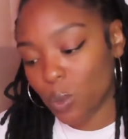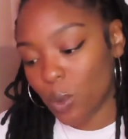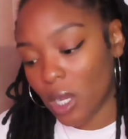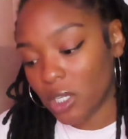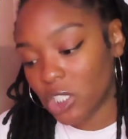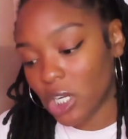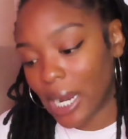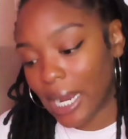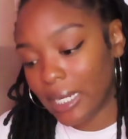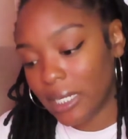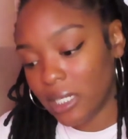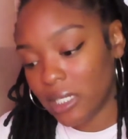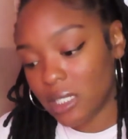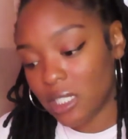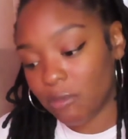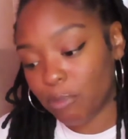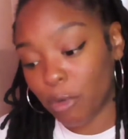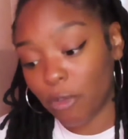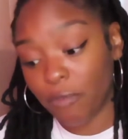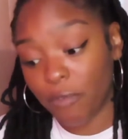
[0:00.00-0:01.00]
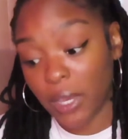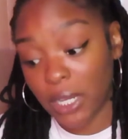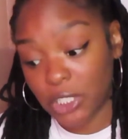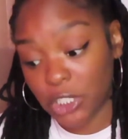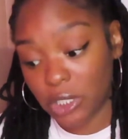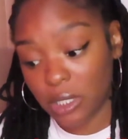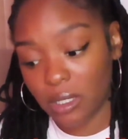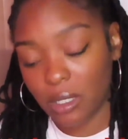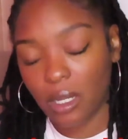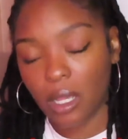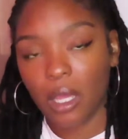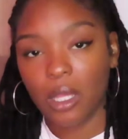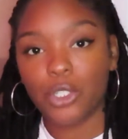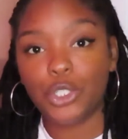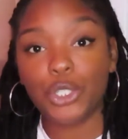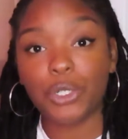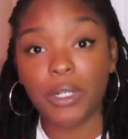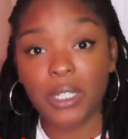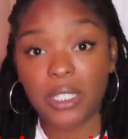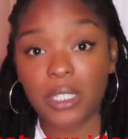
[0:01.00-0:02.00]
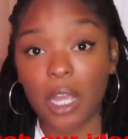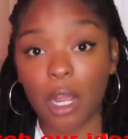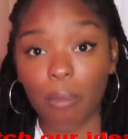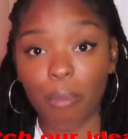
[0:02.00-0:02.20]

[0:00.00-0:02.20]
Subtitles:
Watch our ideas of perfection, trust our